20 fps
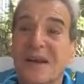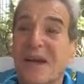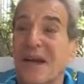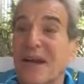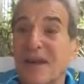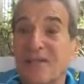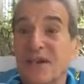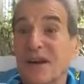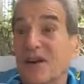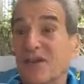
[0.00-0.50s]

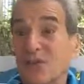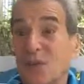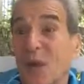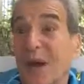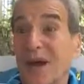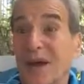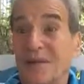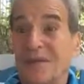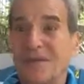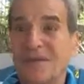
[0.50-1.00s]
not even as
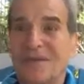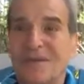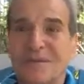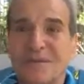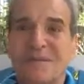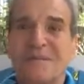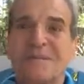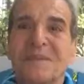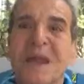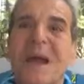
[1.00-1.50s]
wives.
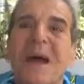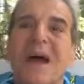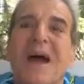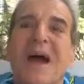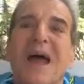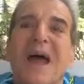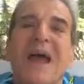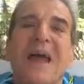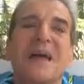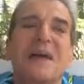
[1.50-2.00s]

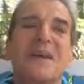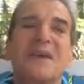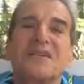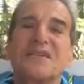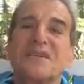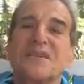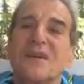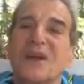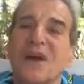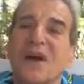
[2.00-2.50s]
Hey,
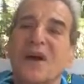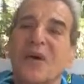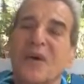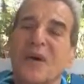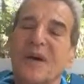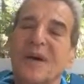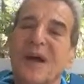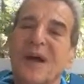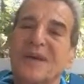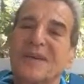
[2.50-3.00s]
listen, you know,
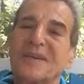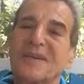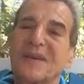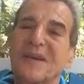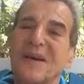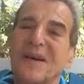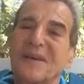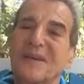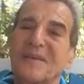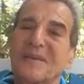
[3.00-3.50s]
we got
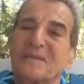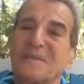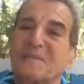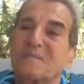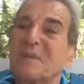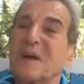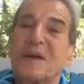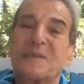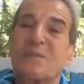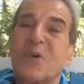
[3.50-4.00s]

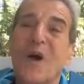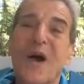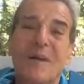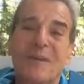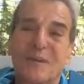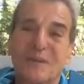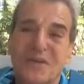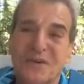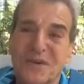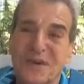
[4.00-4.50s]
big
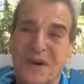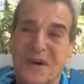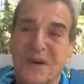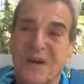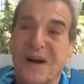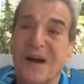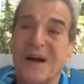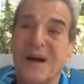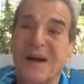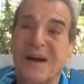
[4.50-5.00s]
problems here.
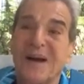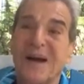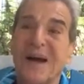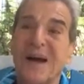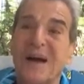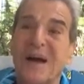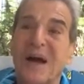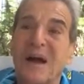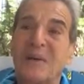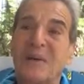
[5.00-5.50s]

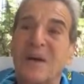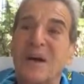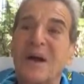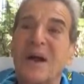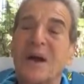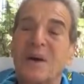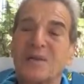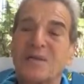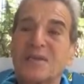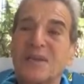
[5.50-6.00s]
I want
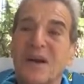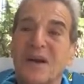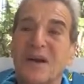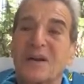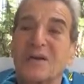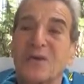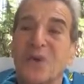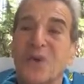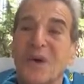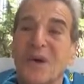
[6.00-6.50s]
to help
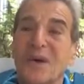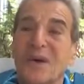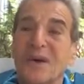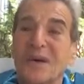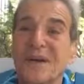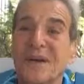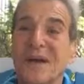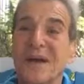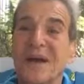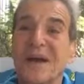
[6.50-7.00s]
settle the
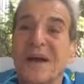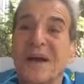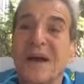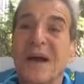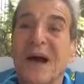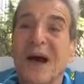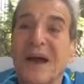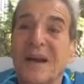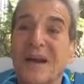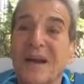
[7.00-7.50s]
world, and
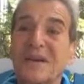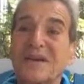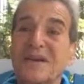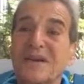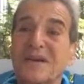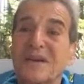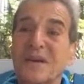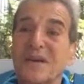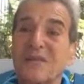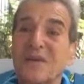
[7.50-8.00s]
I'd like
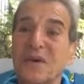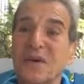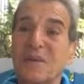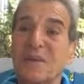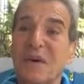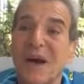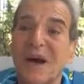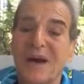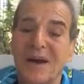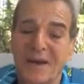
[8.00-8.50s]
to give you
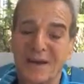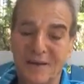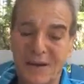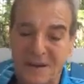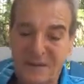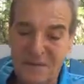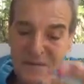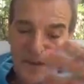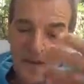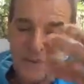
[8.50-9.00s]
my
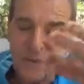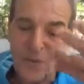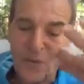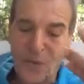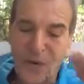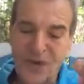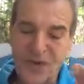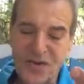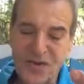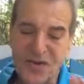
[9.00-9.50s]

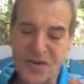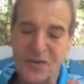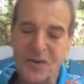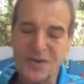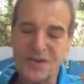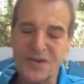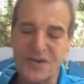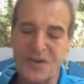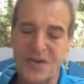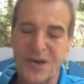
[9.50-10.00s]
impression of
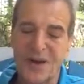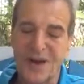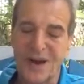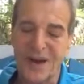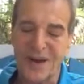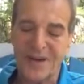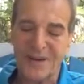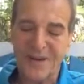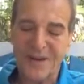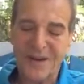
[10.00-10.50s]
what's going
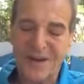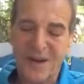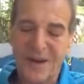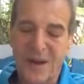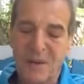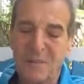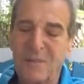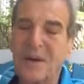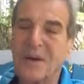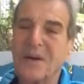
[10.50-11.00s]
on.
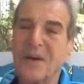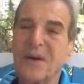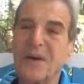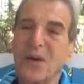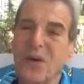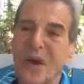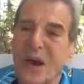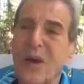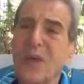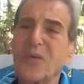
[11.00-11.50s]
But, you
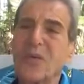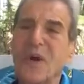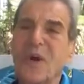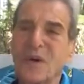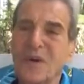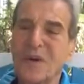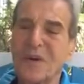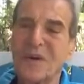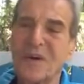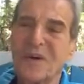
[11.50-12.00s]
know, Al
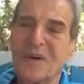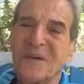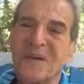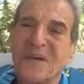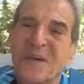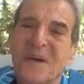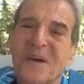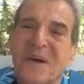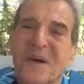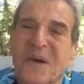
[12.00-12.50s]
Roker,
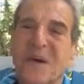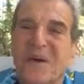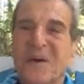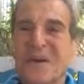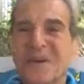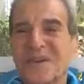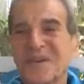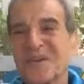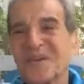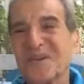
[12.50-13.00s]

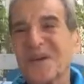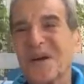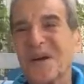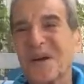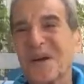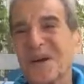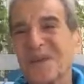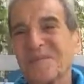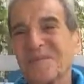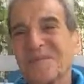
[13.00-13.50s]
who is
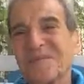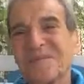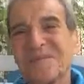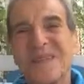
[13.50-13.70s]
the